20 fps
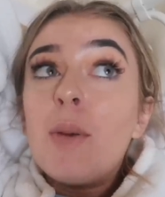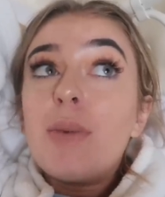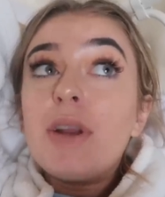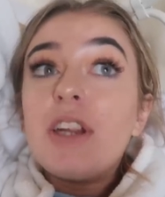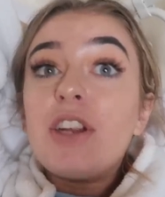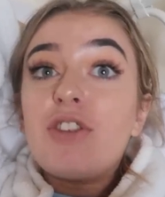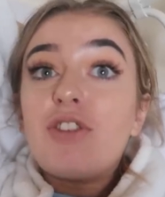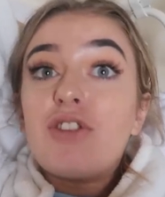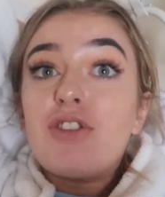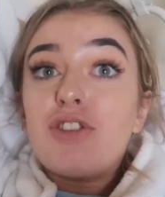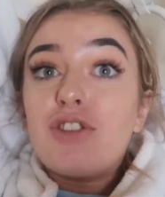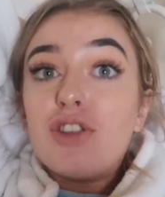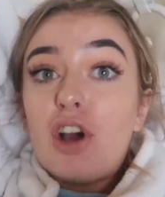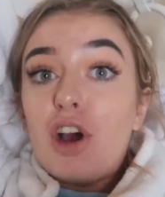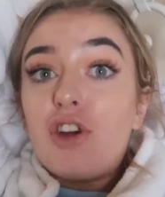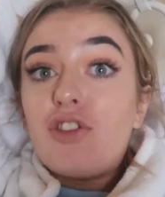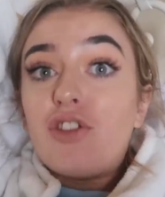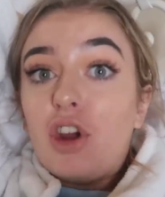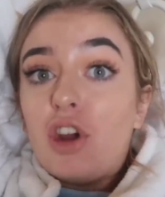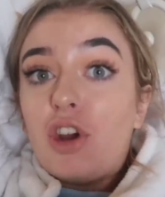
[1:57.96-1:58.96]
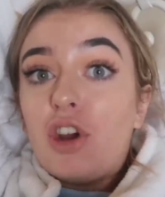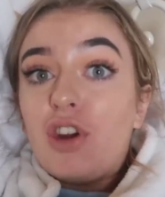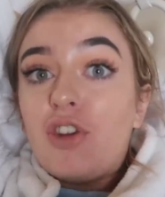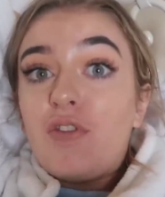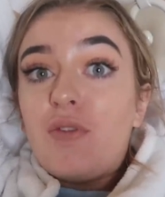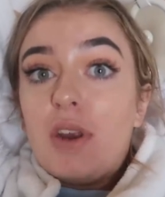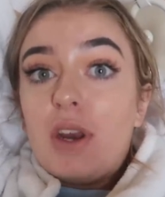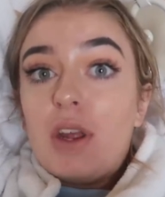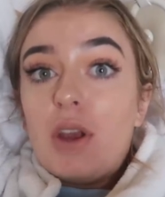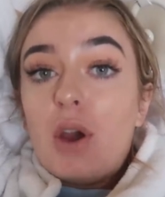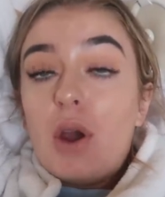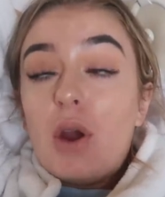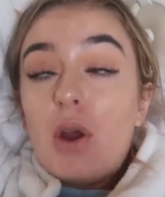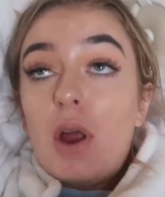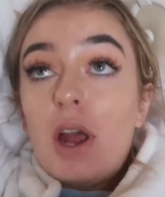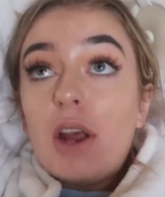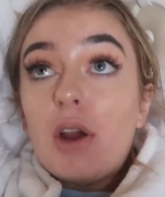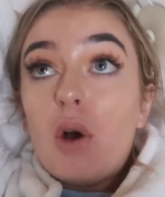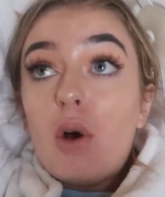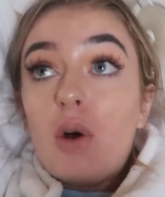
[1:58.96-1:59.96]
but it's such a good video
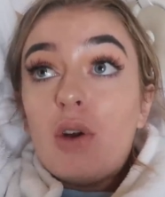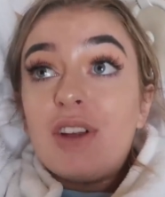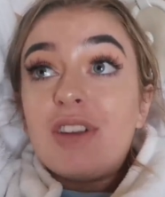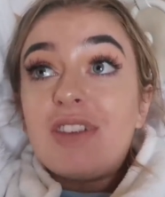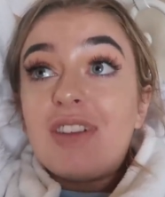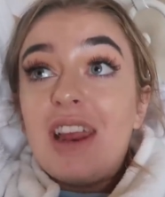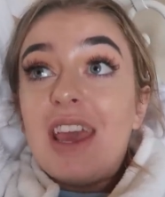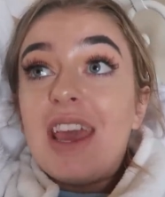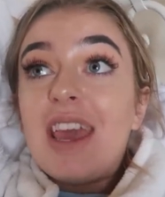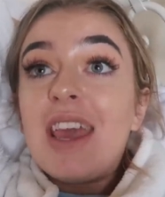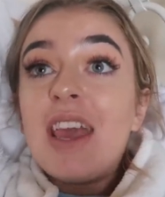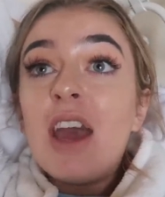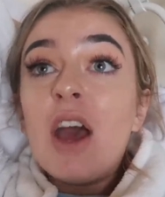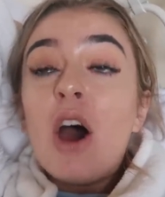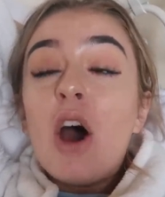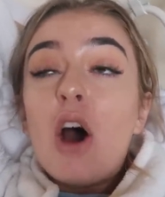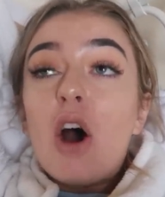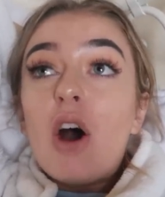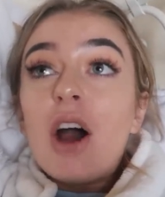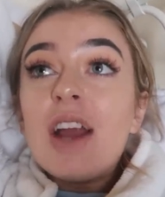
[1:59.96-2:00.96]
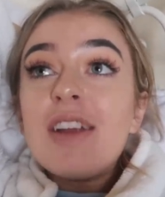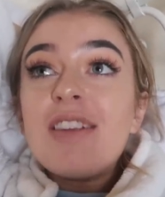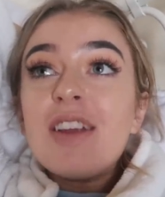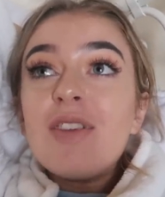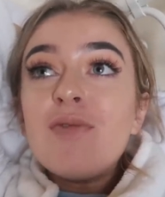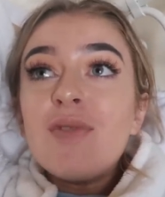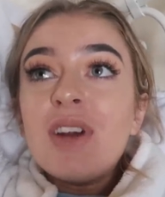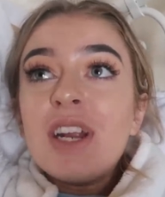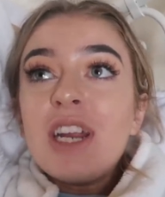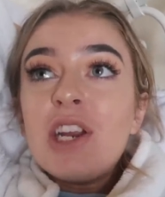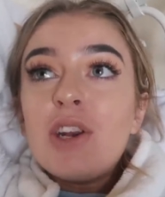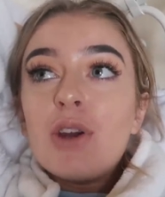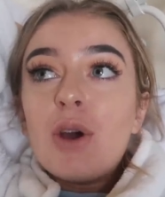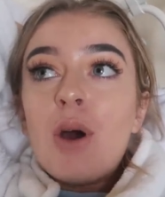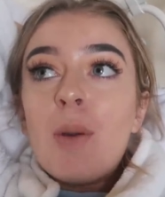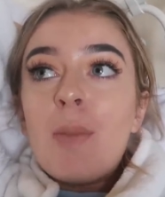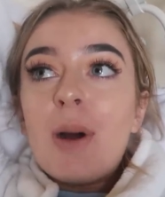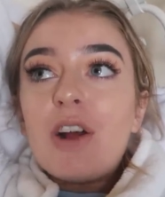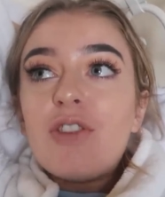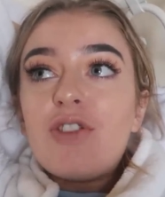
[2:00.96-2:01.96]
like honestly I didn't really
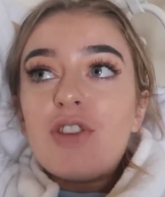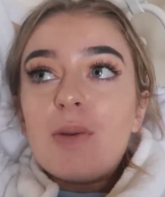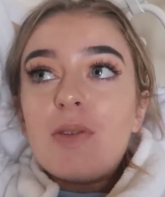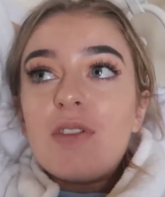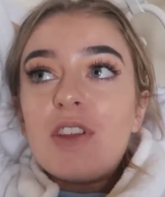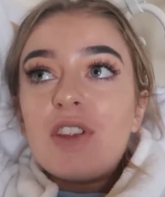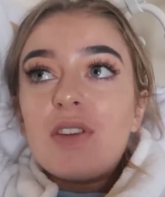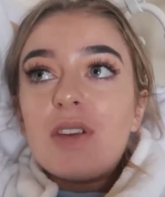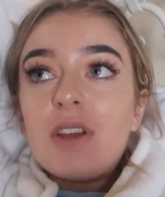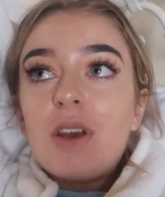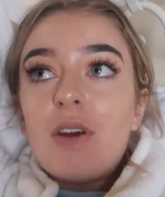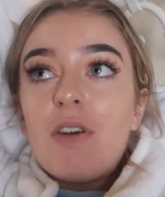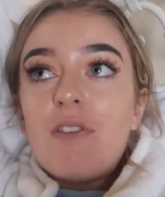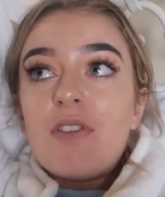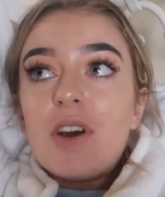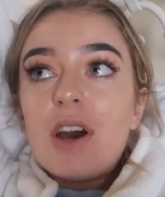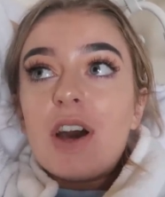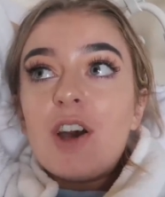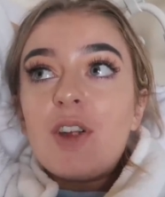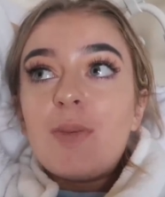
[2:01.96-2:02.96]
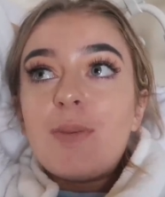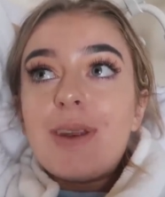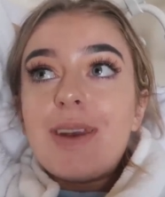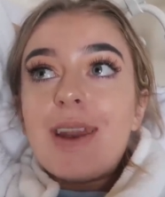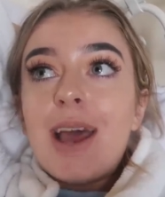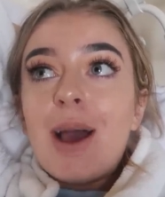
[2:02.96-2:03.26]
know about doing this video at first but